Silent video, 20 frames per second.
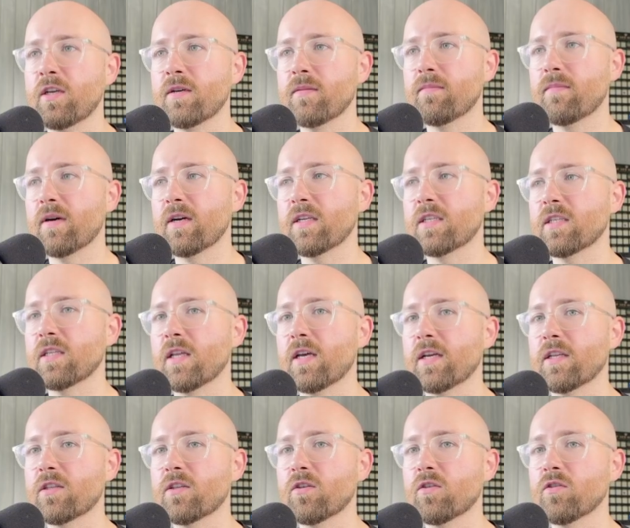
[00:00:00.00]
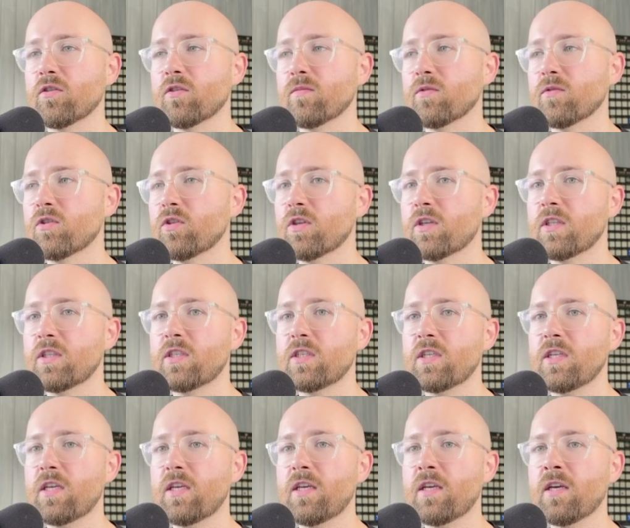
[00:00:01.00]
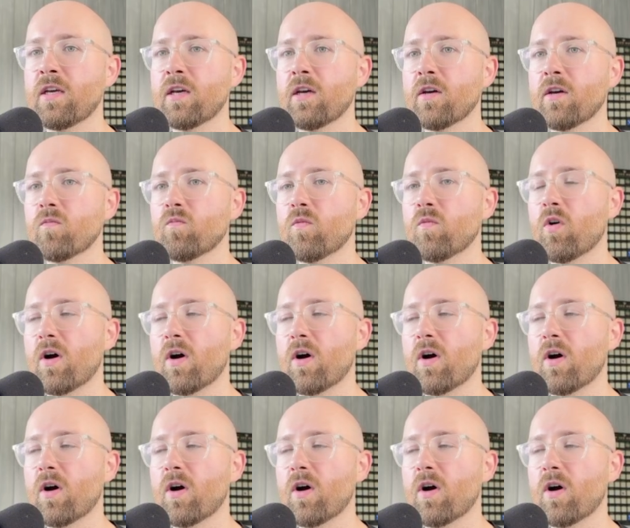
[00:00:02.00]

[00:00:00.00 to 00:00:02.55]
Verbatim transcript: by selecting on them. So you can see what